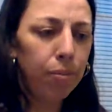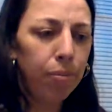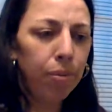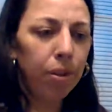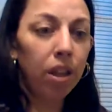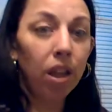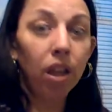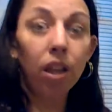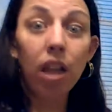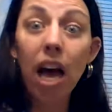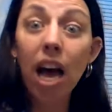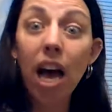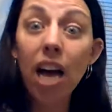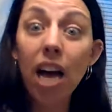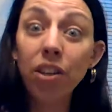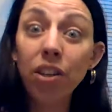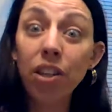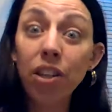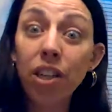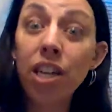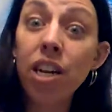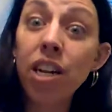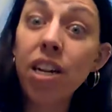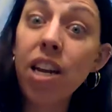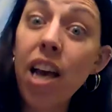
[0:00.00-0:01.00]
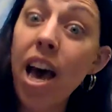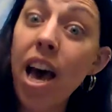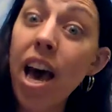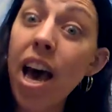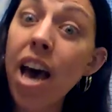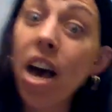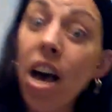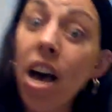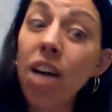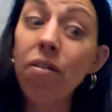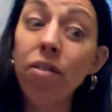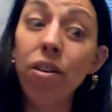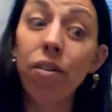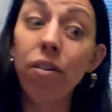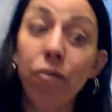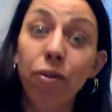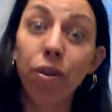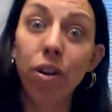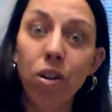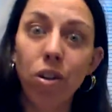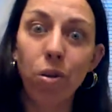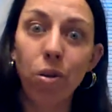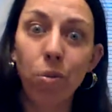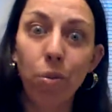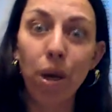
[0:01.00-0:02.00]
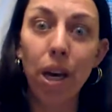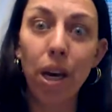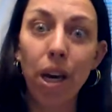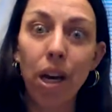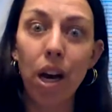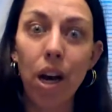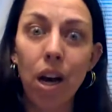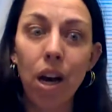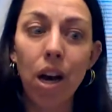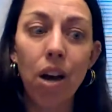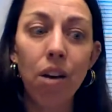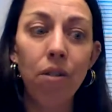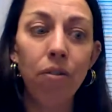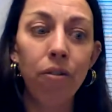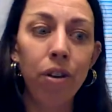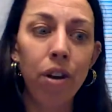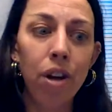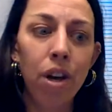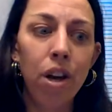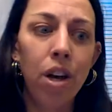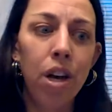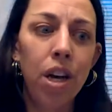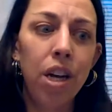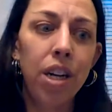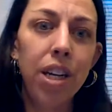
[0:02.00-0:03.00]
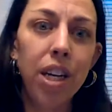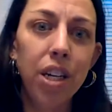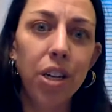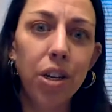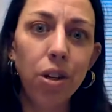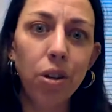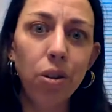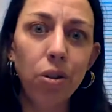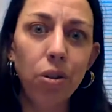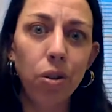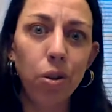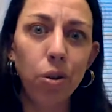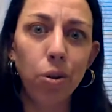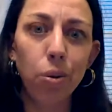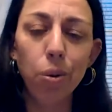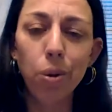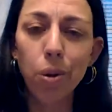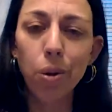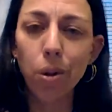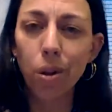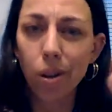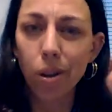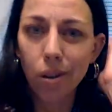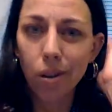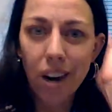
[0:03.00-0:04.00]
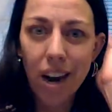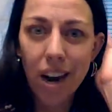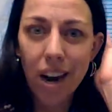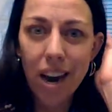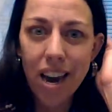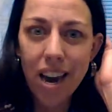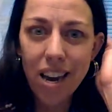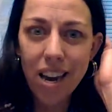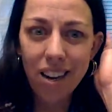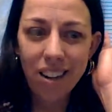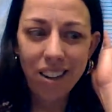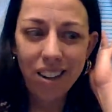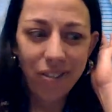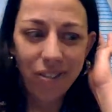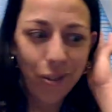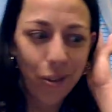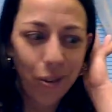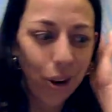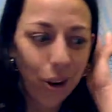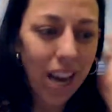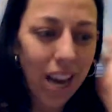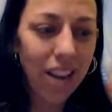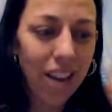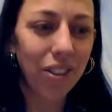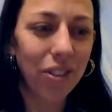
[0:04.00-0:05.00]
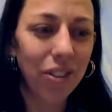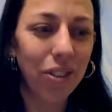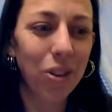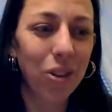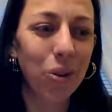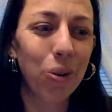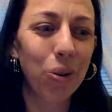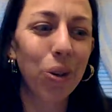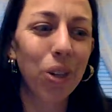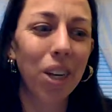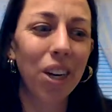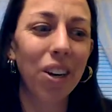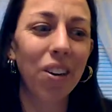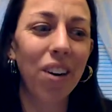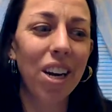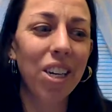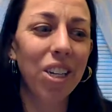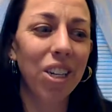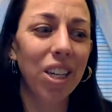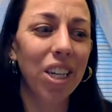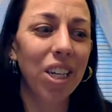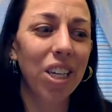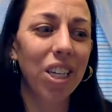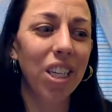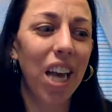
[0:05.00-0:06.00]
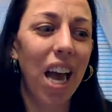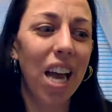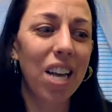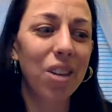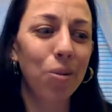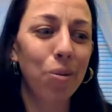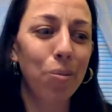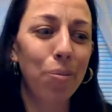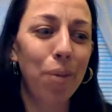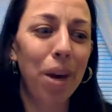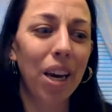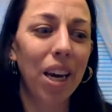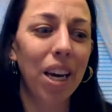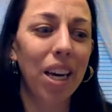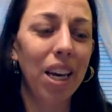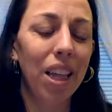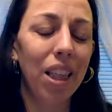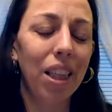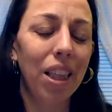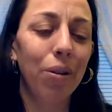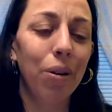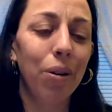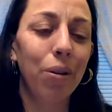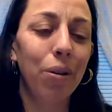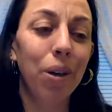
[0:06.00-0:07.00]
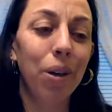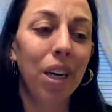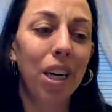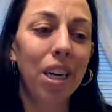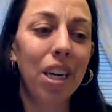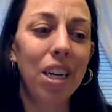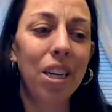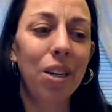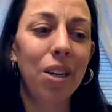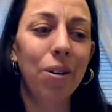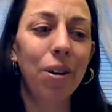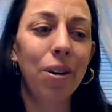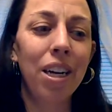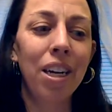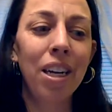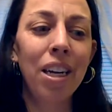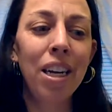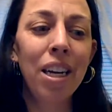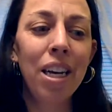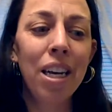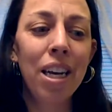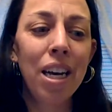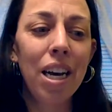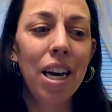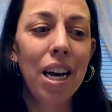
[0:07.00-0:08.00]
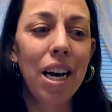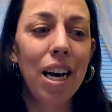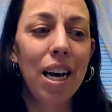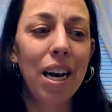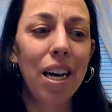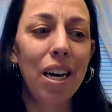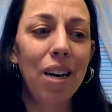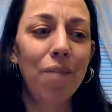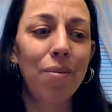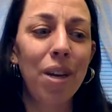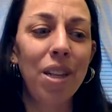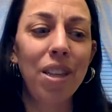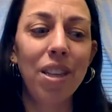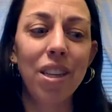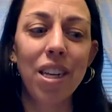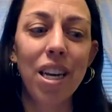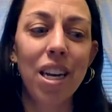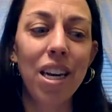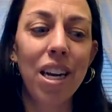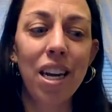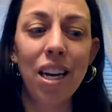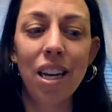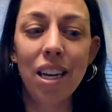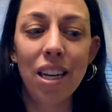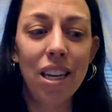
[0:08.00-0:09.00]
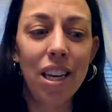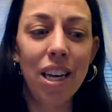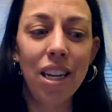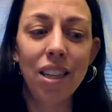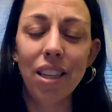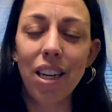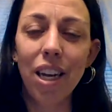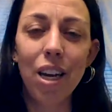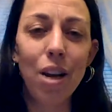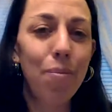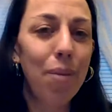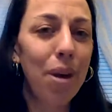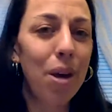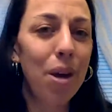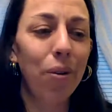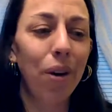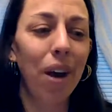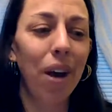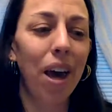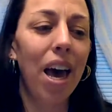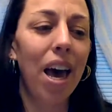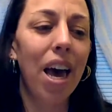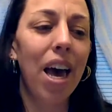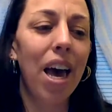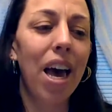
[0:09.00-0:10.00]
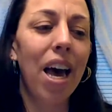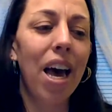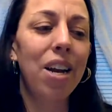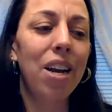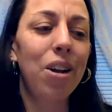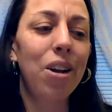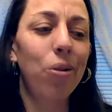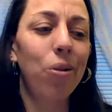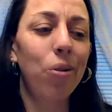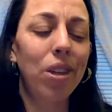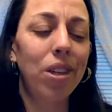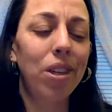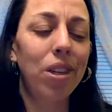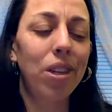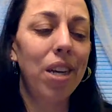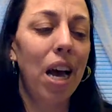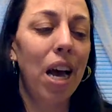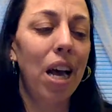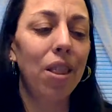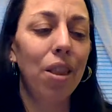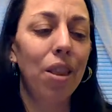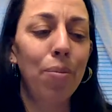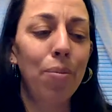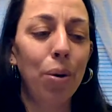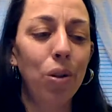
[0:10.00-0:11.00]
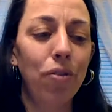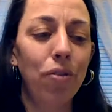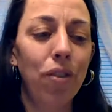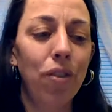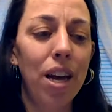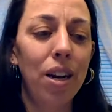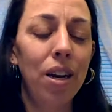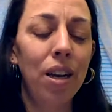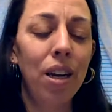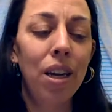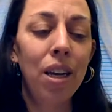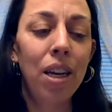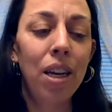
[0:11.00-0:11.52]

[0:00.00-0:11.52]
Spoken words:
the last day of the first week of digital school, right? 4 days of school. Congratulations, guys. We're making it through. We're going to do it. It's gonna be okay. I know it's not the most fun,